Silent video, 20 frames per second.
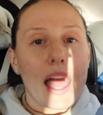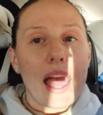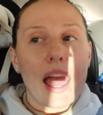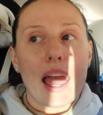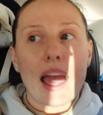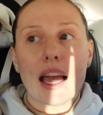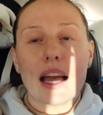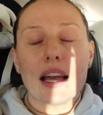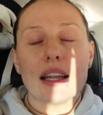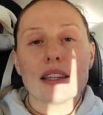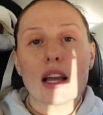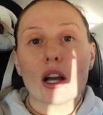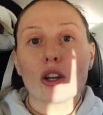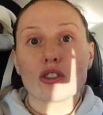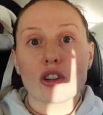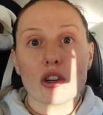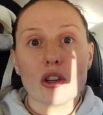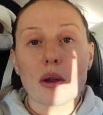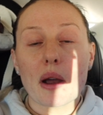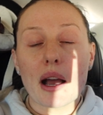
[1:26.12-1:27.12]
And I'll
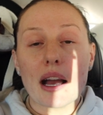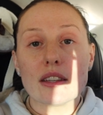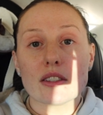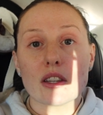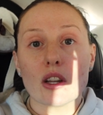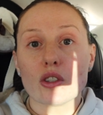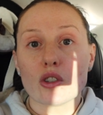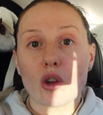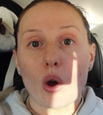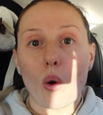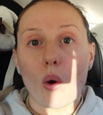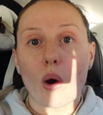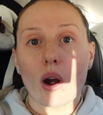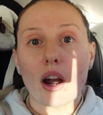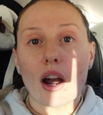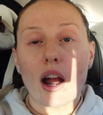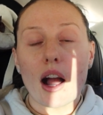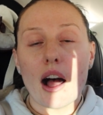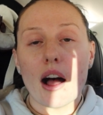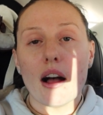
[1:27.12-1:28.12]
show you guys a
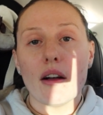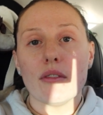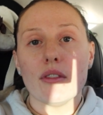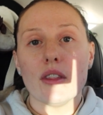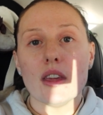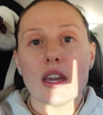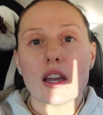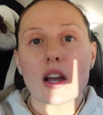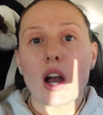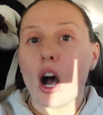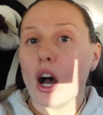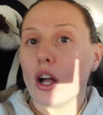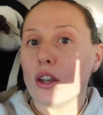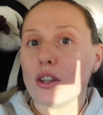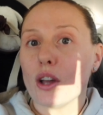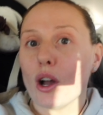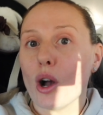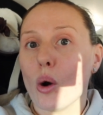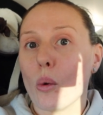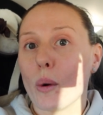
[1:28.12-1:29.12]
tour of the
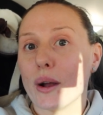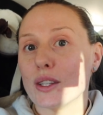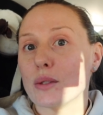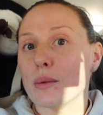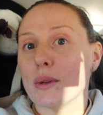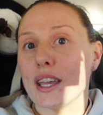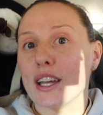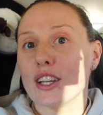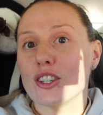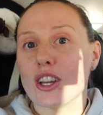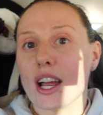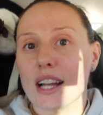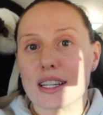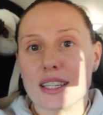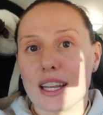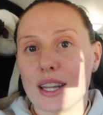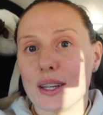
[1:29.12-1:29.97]
condo once we get checked